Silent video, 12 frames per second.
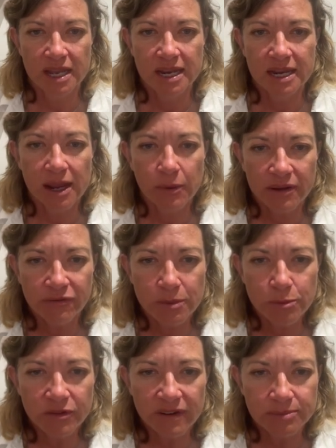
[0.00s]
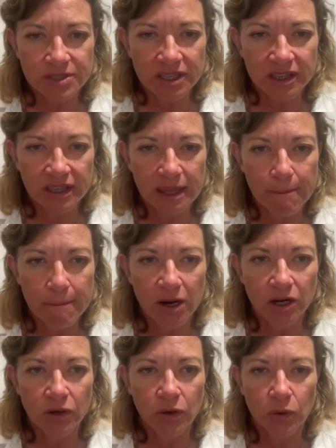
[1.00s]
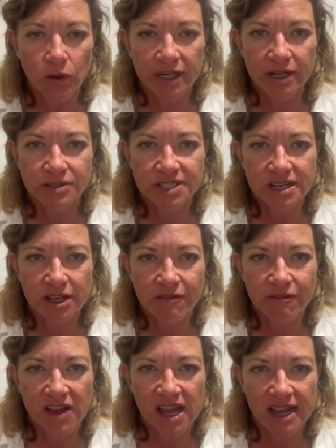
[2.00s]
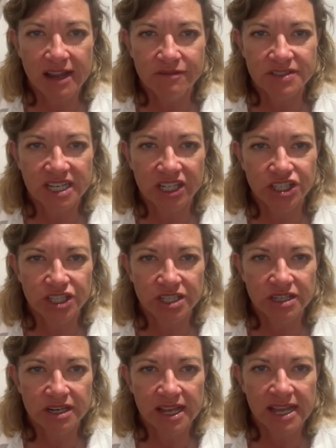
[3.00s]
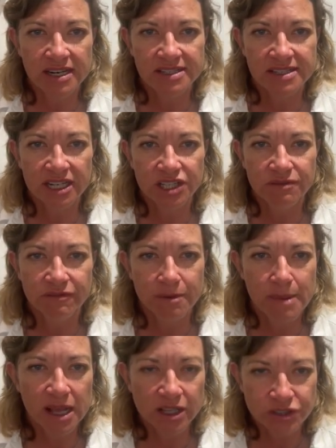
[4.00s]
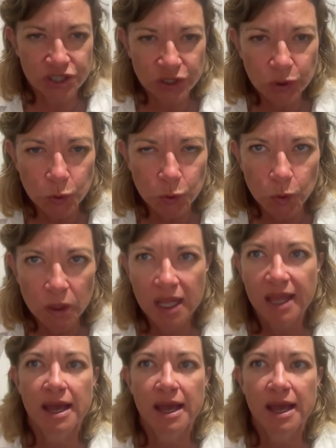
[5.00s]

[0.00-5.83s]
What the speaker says: Now, if we move up to lumbar cord, here's an L5 section and a section from L2,